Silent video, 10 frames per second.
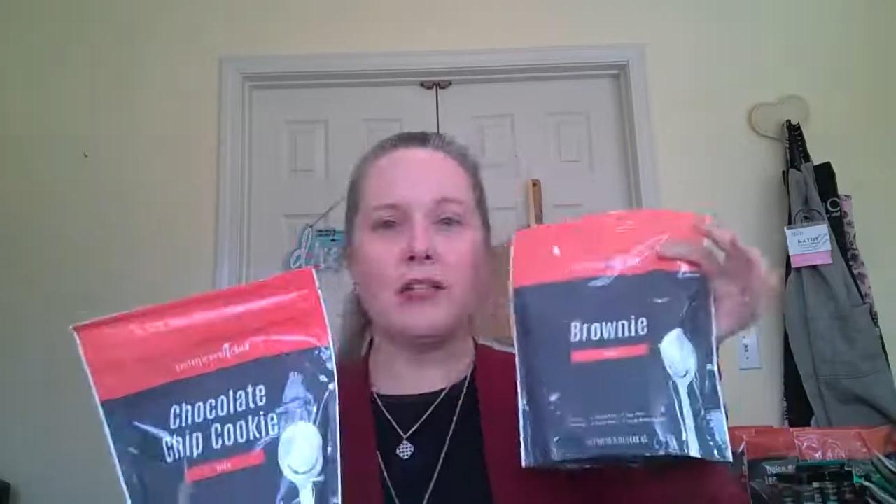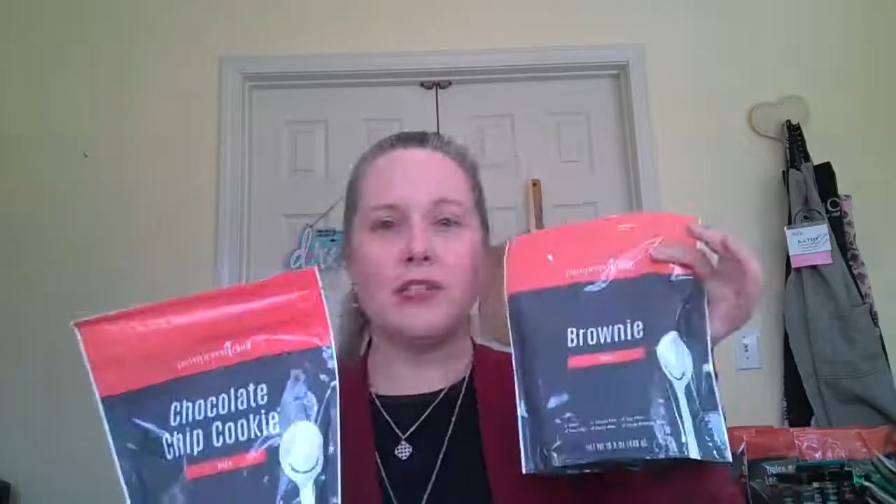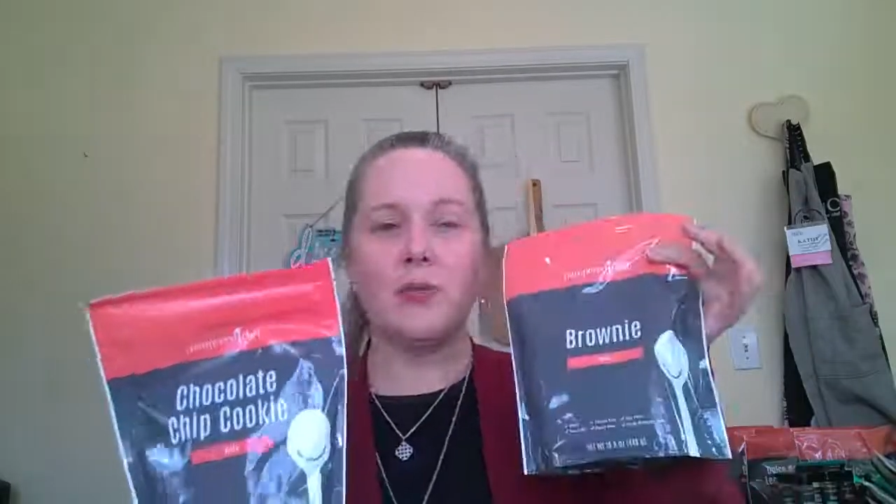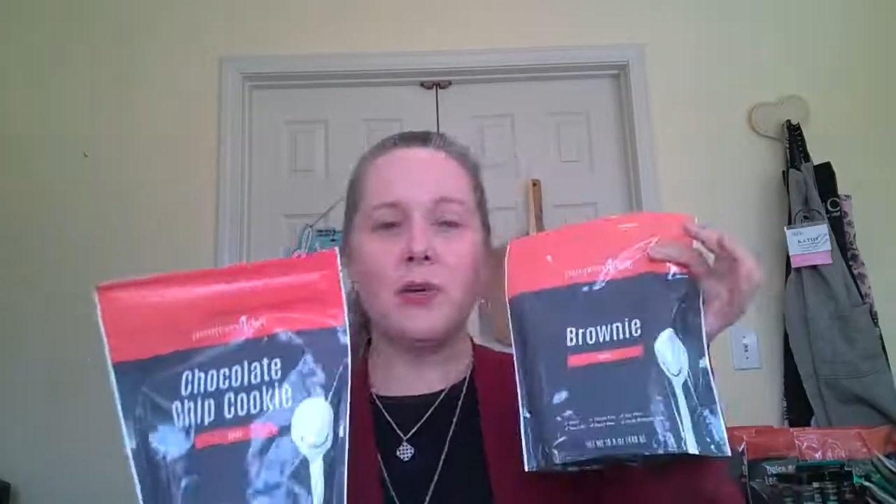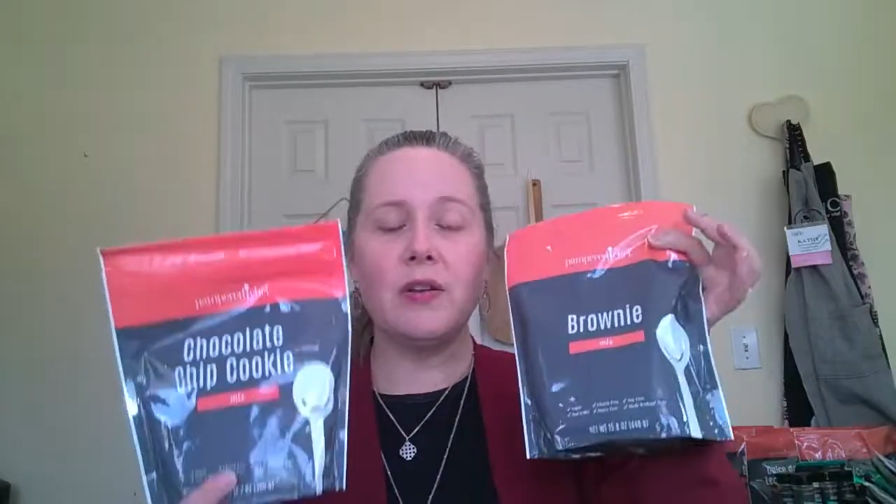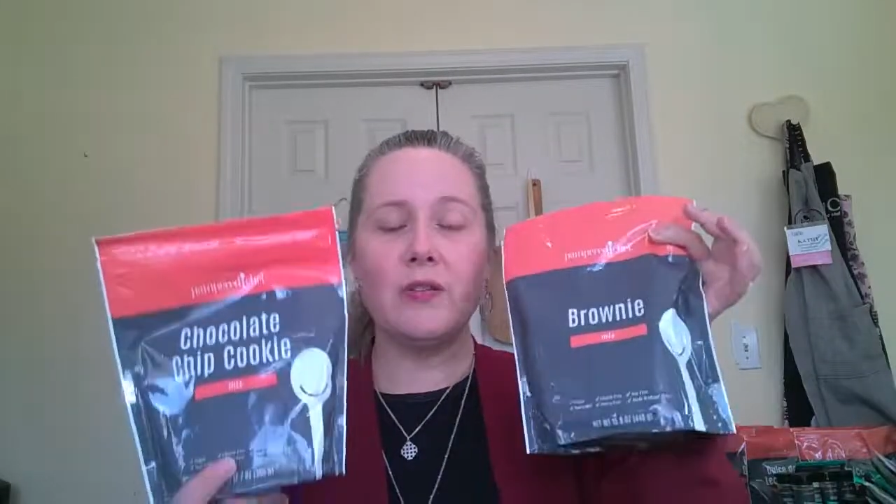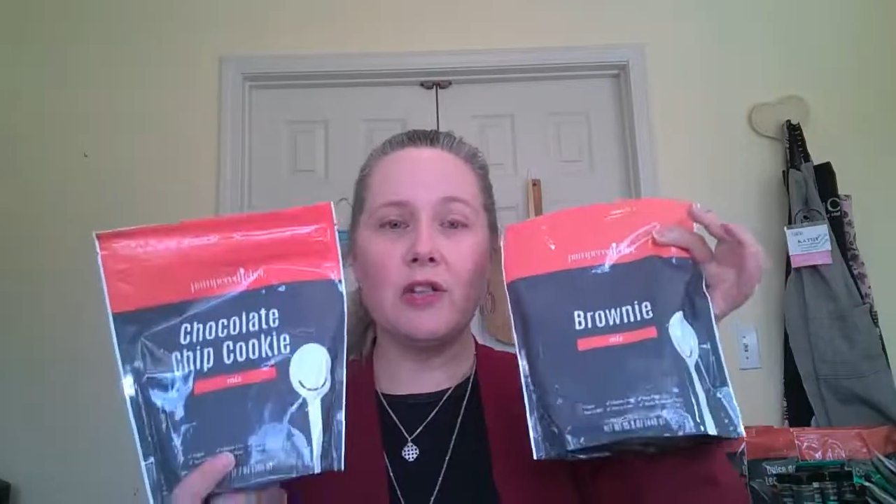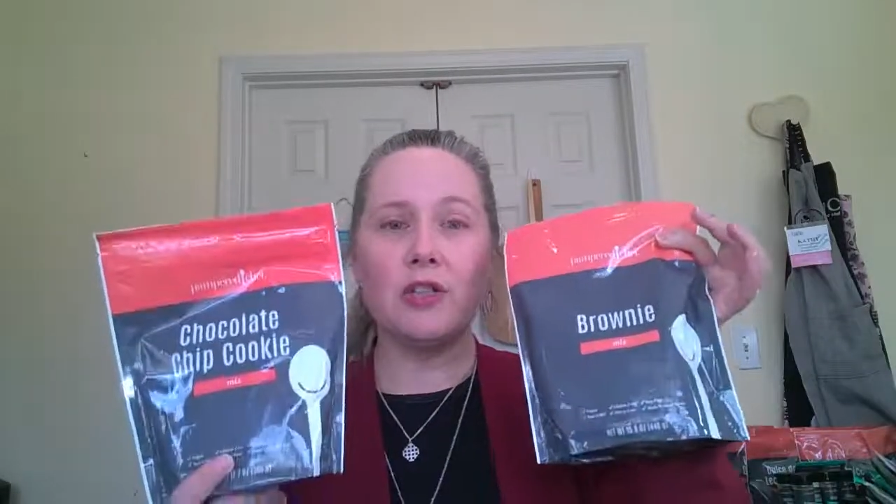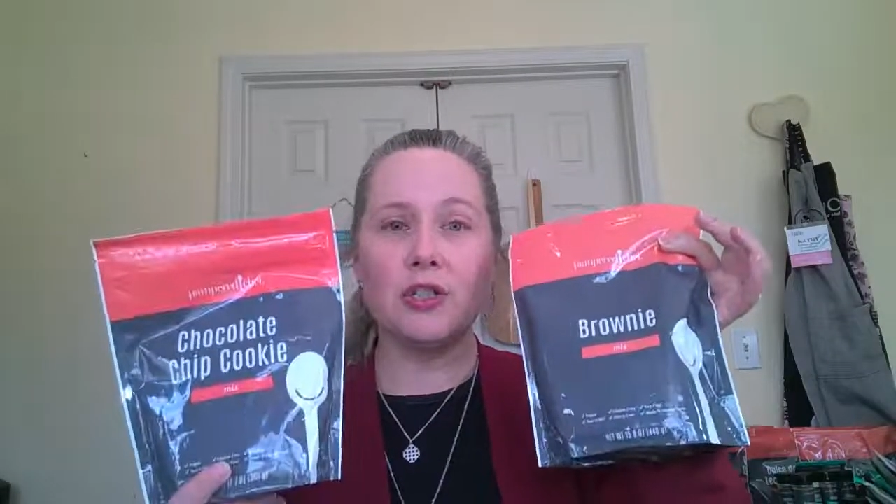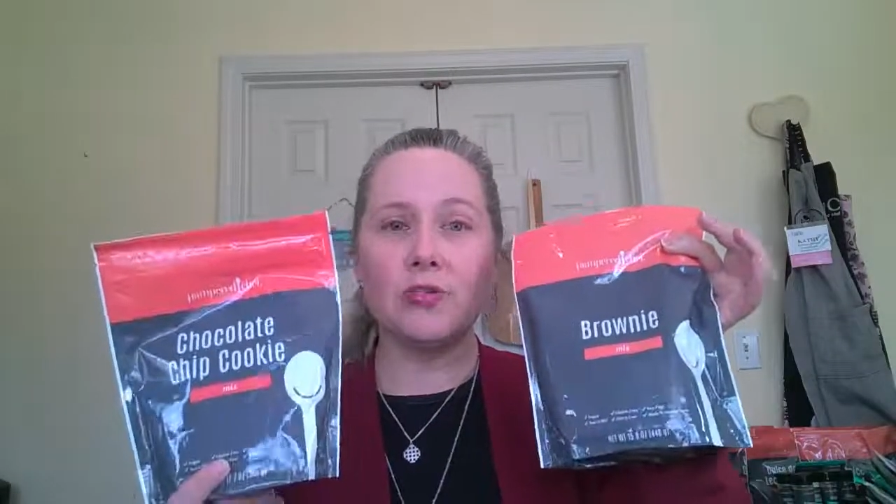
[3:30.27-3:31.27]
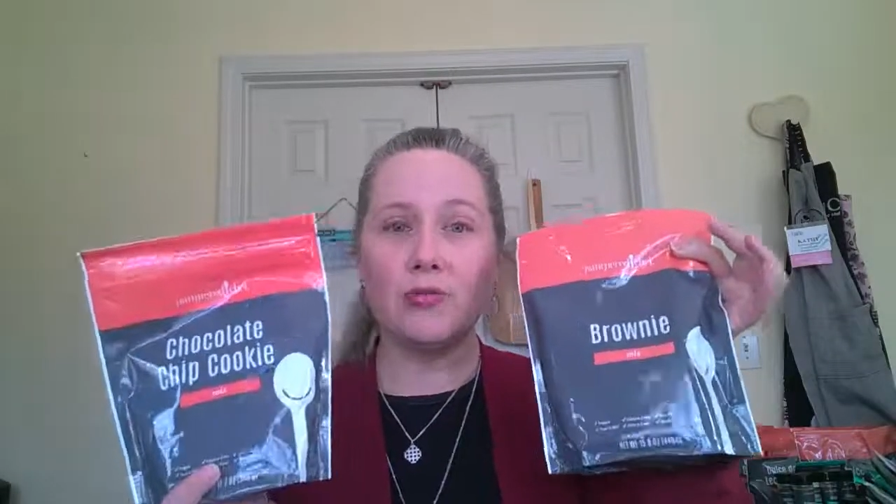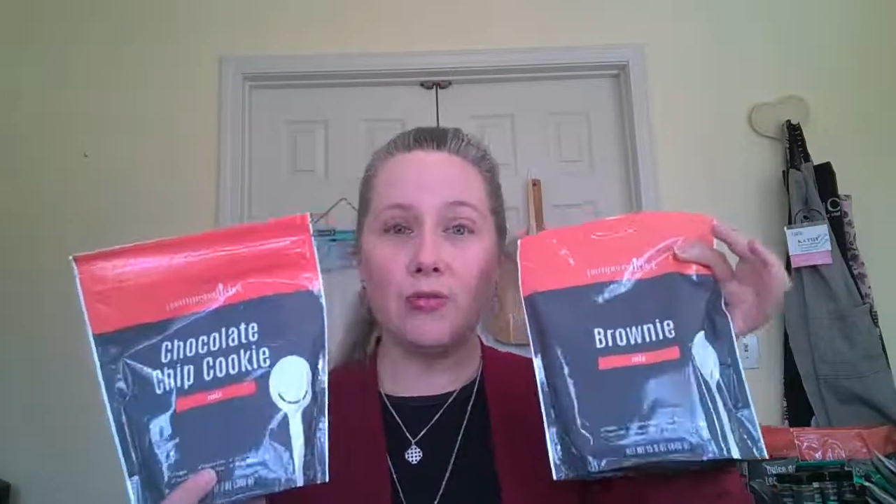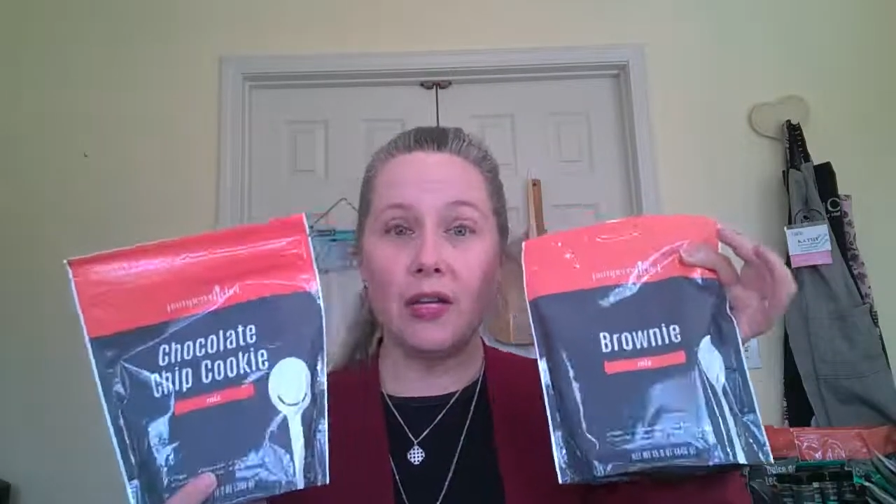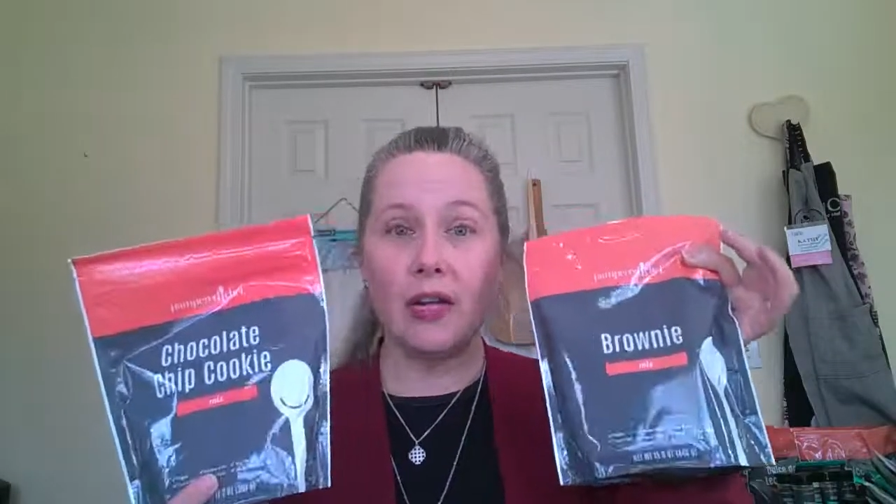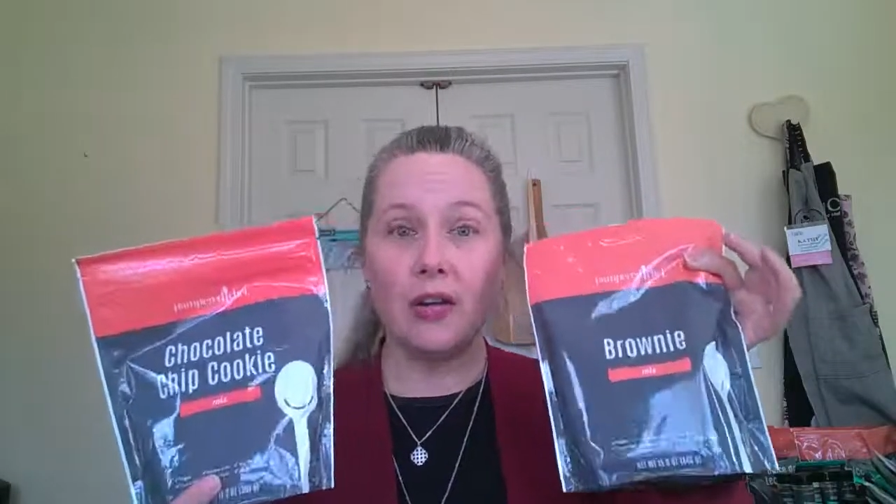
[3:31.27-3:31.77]
So one of those
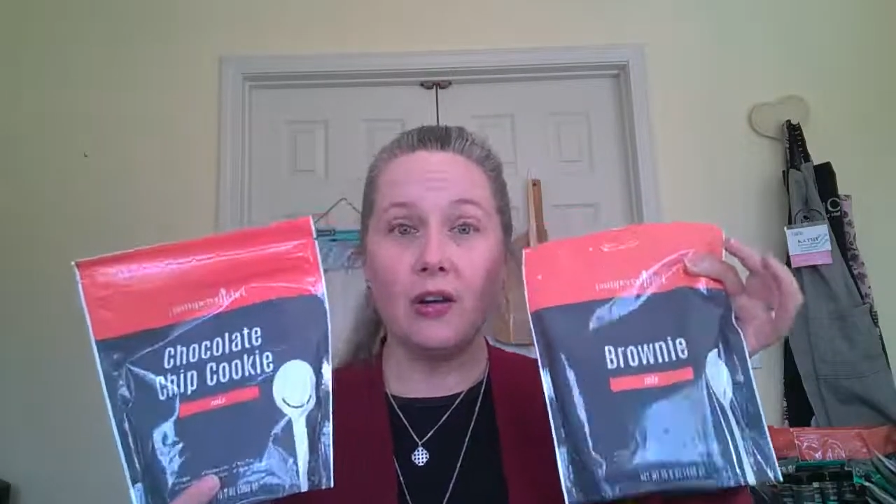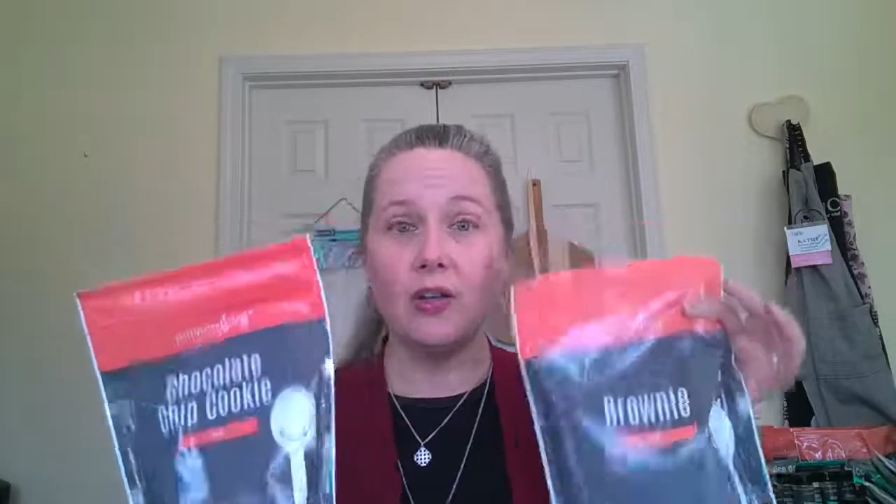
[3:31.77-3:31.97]
three are